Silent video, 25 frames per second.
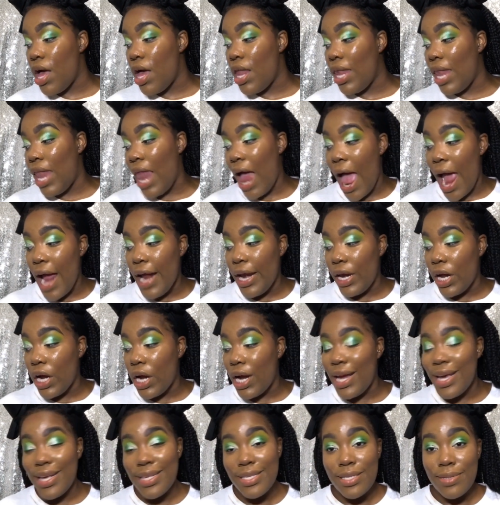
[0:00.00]
liner,
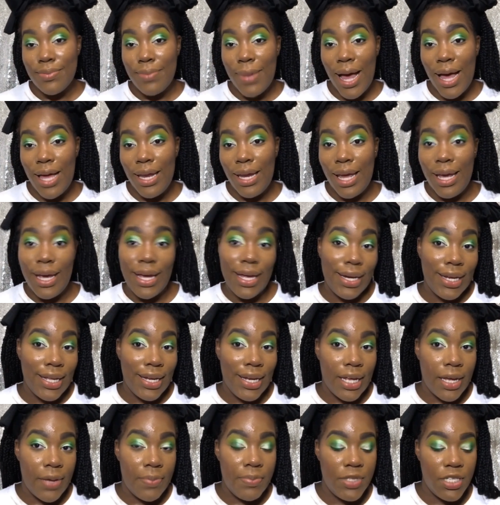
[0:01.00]
and some highlight in the
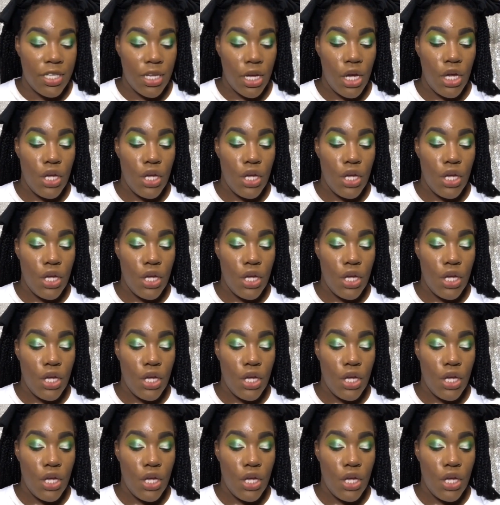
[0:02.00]
lips.